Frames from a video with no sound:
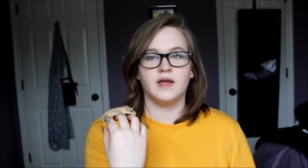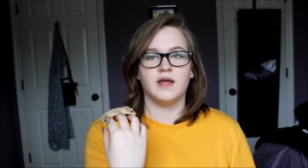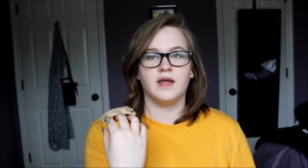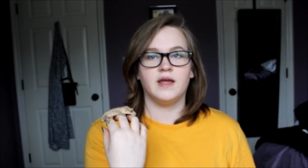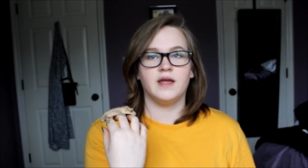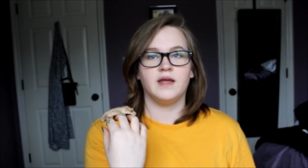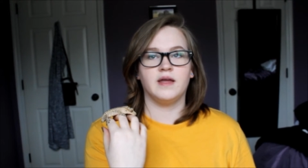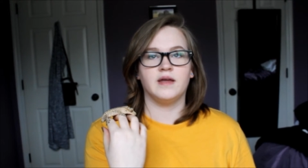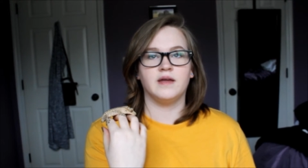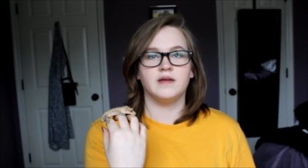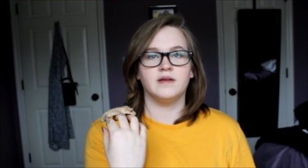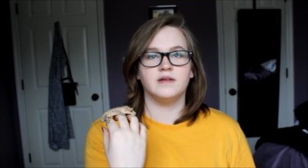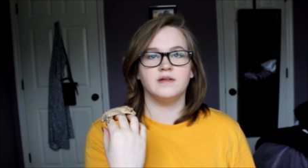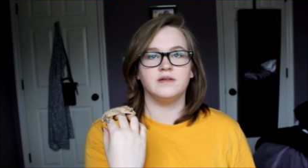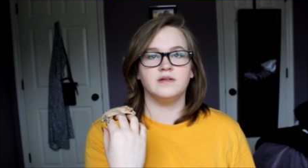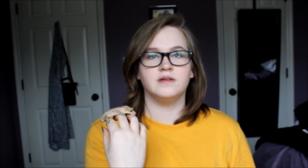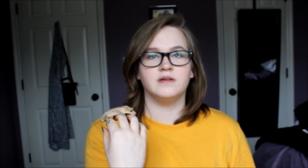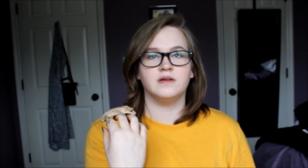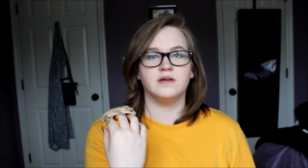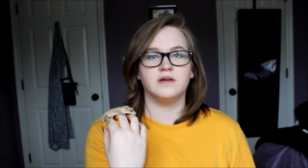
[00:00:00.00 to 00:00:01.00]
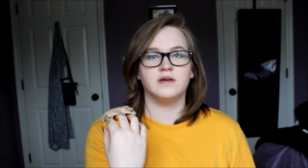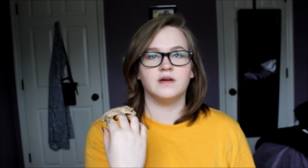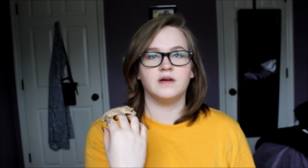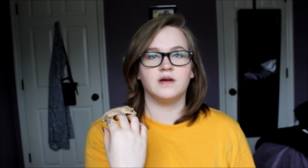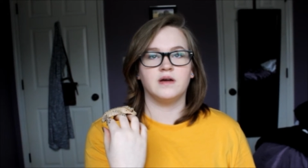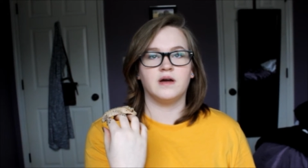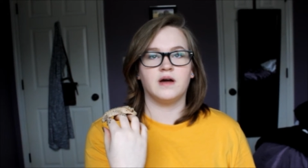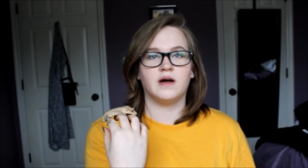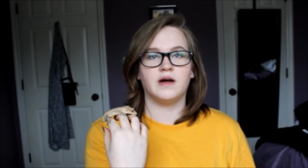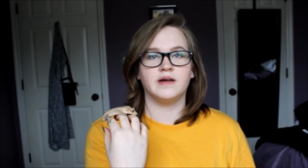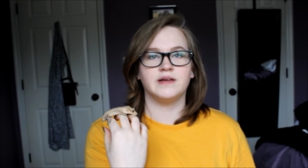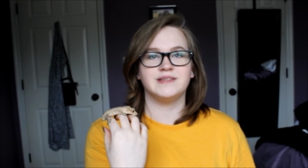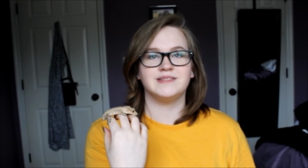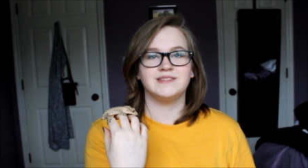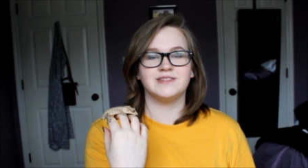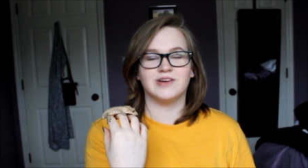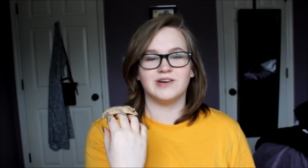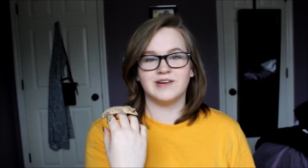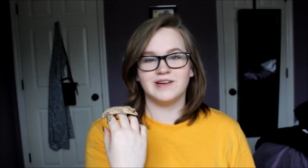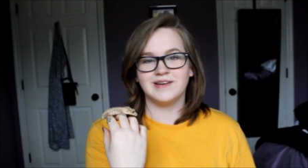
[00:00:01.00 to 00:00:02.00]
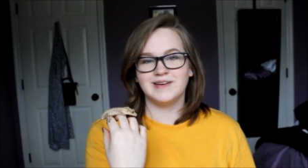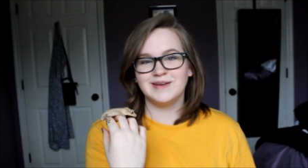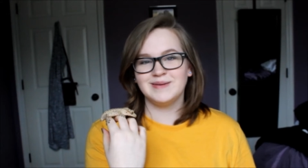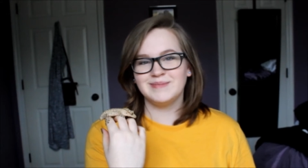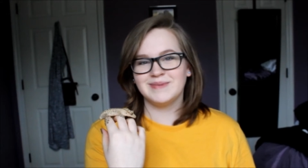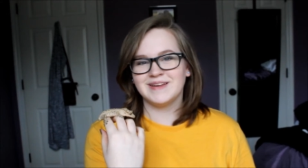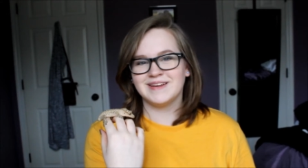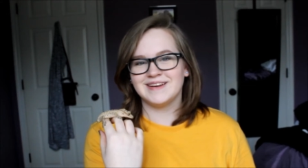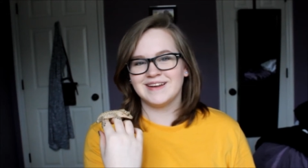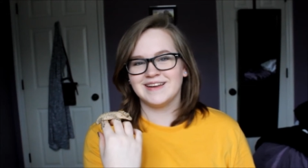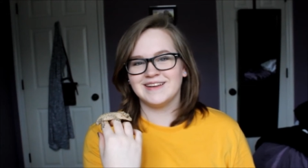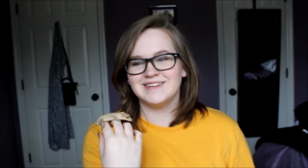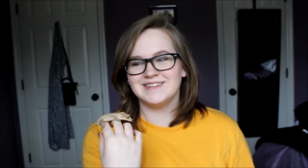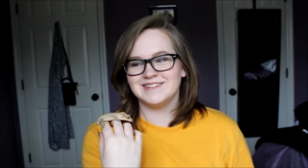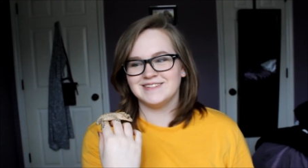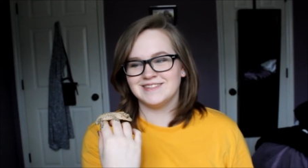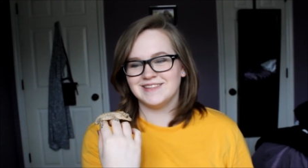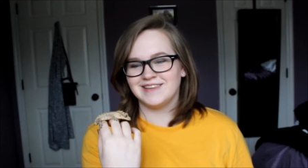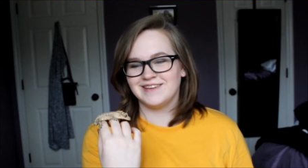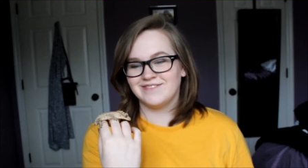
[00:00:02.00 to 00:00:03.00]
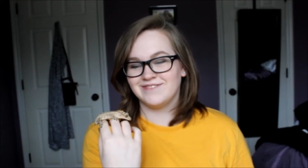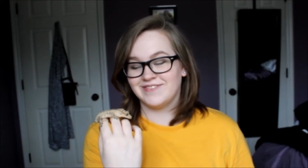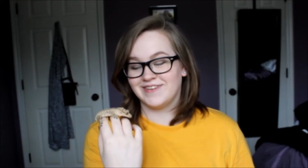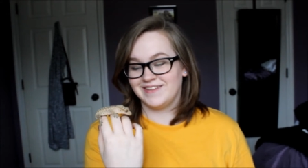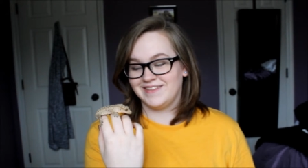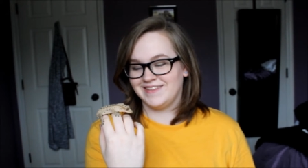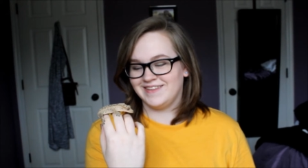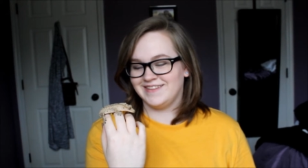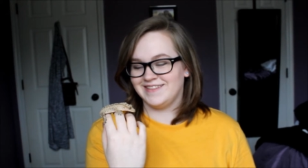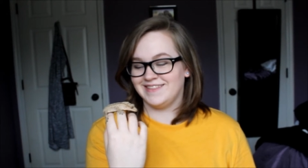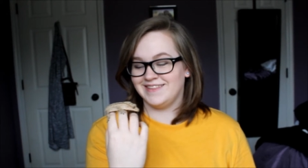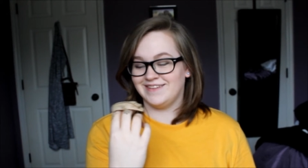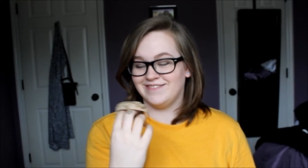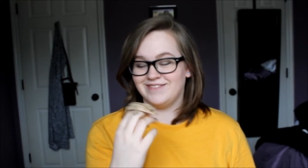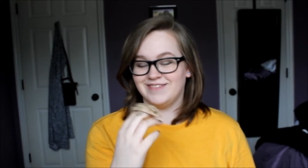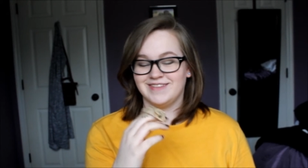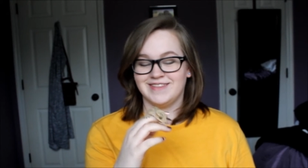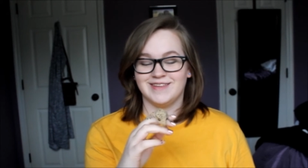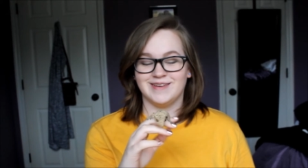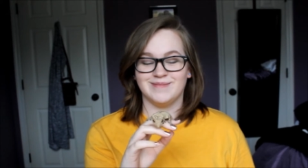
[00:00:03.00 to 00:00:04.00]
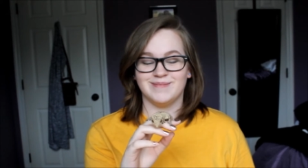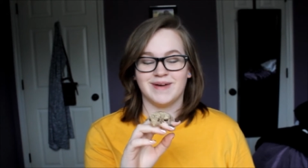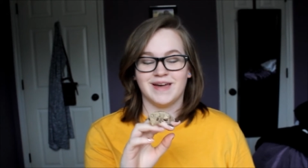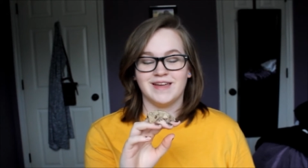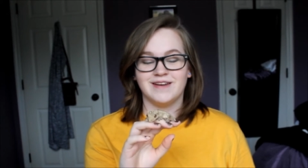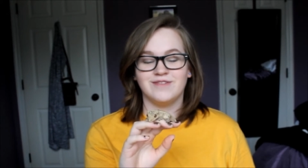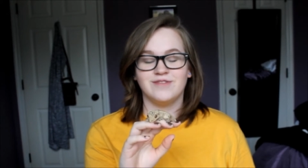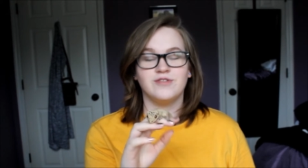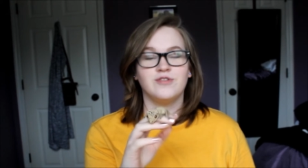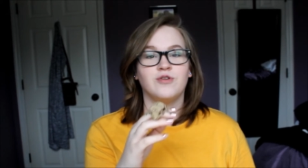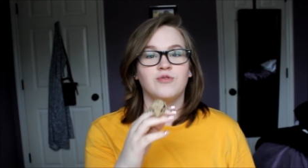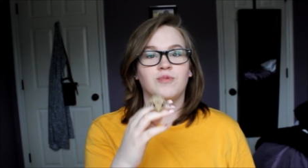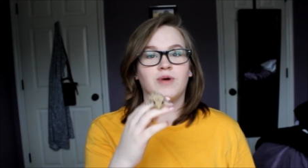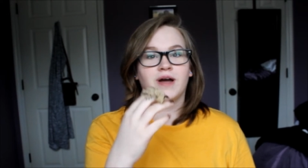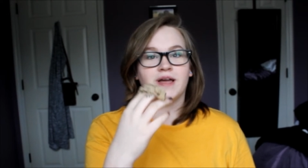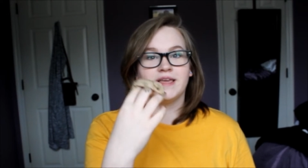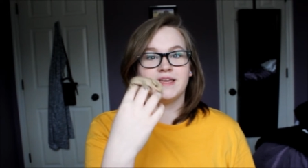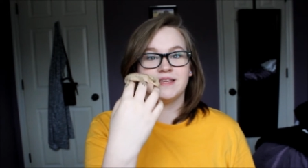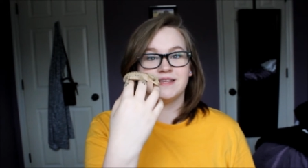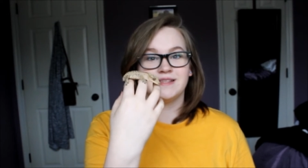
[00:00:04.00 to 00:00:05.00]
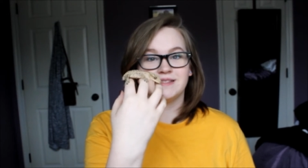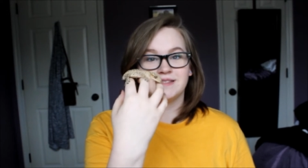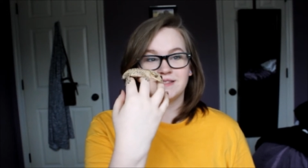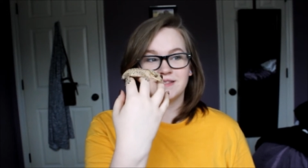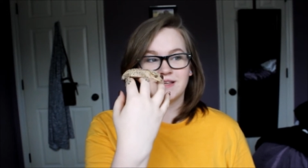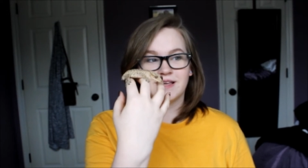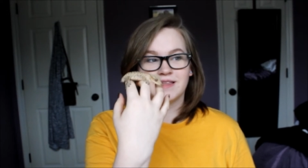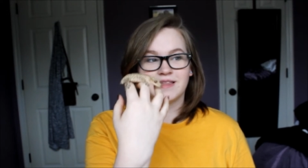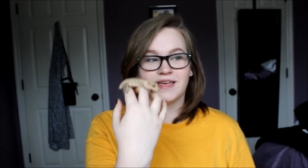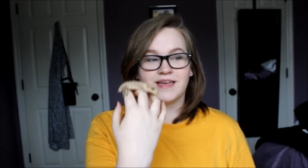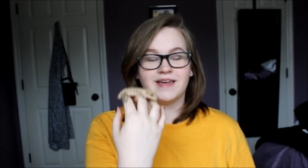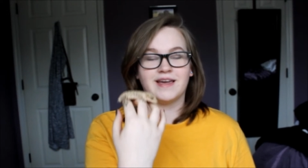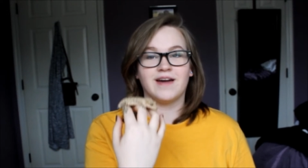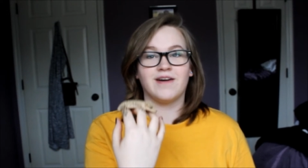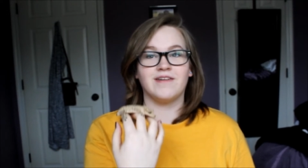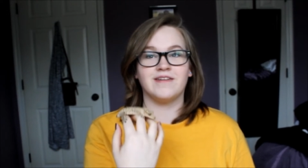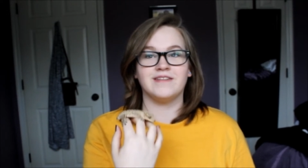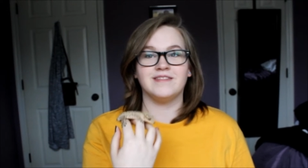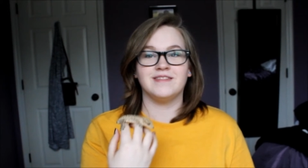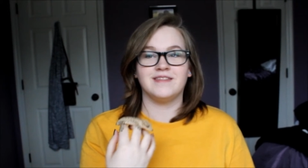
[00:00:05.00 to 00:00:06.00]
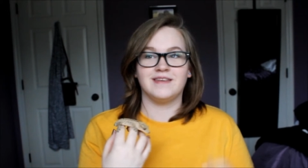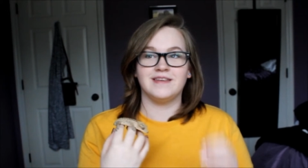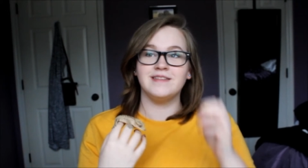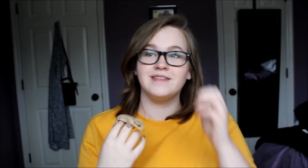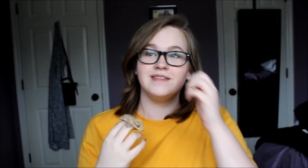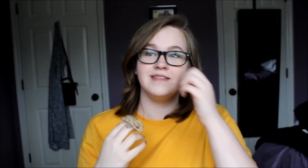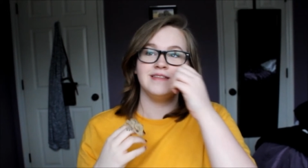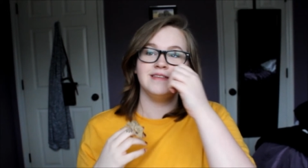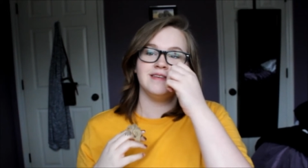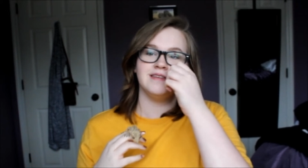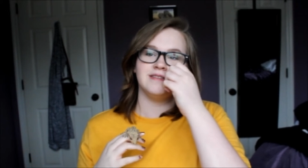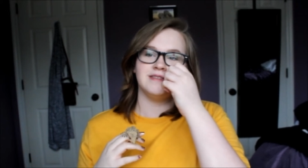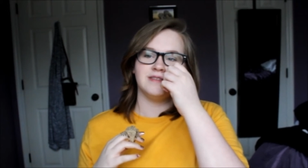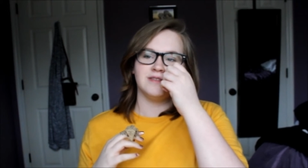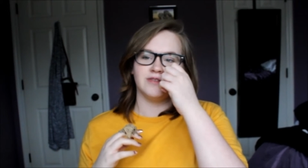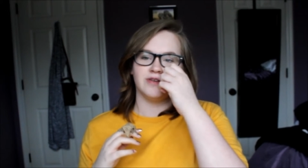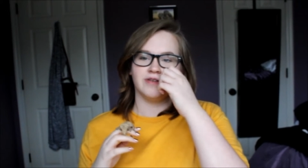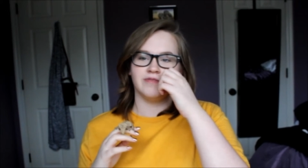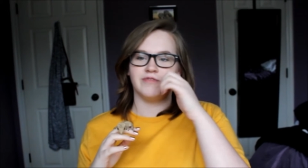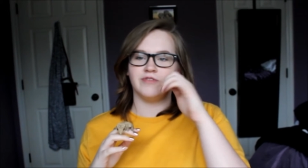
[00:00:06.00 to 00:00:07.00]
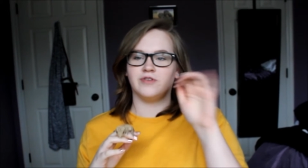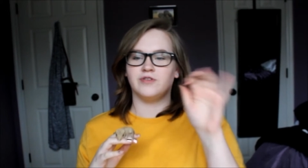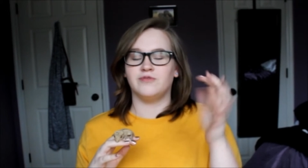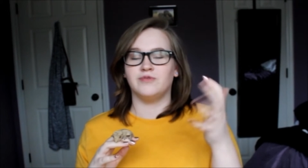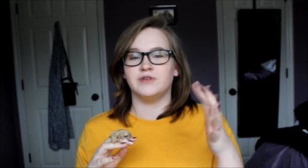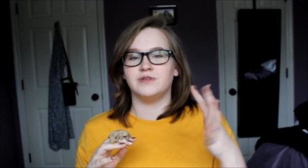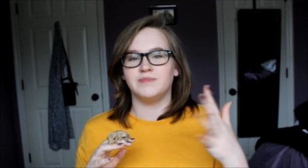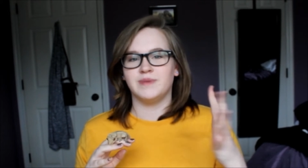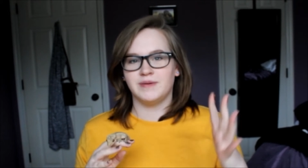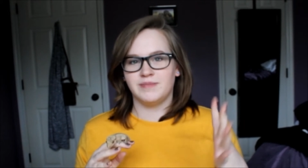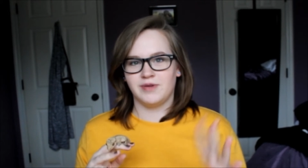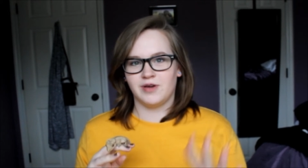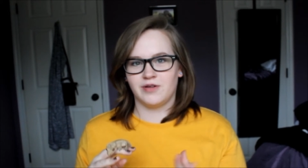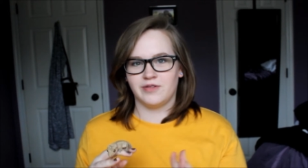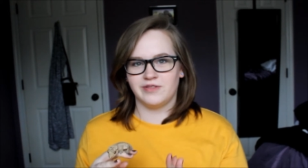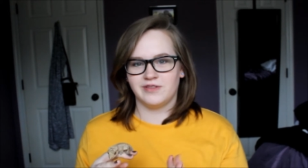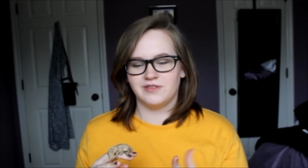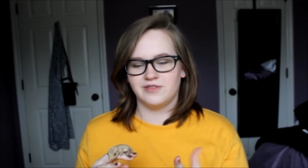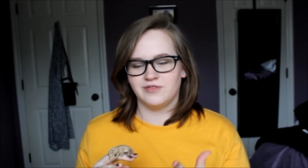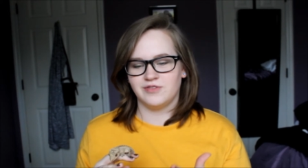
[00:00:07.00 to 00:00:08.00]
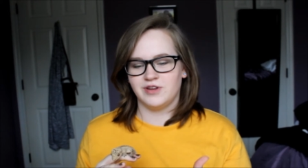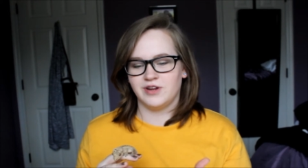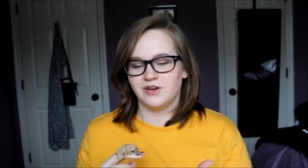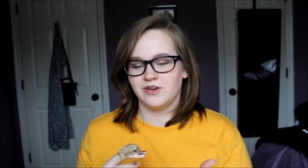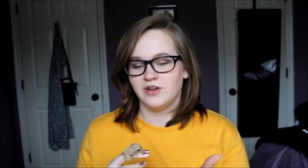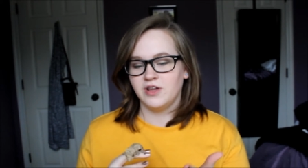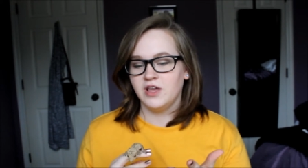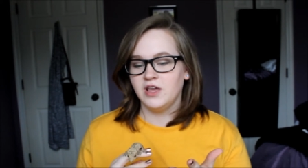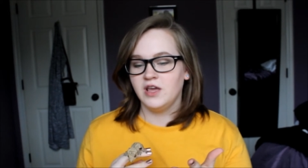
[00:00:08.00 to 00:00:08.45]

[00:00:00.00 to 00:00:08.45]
and I saw him and I just like fell in love with him. I don't know why. He's like in the Instagram photo, which maybe I'll include here.